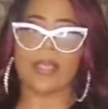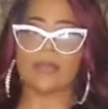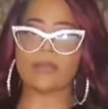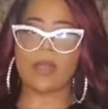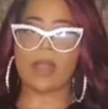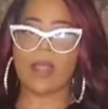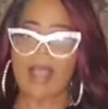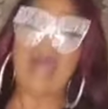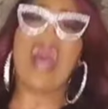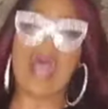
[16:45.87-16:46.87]
it?
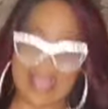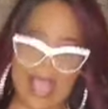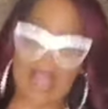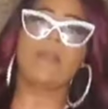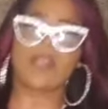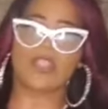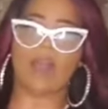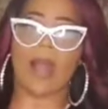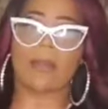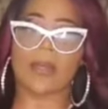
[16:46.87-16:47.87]
I am the
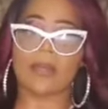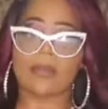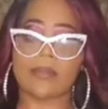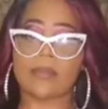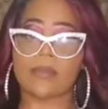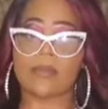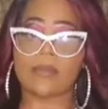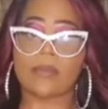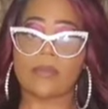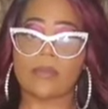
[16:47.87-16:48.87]
drama.
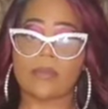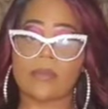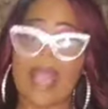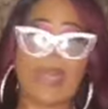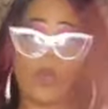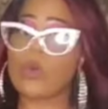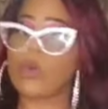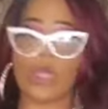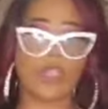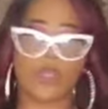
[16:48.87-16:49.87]
And
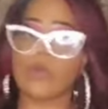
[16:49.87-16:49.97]
who gonna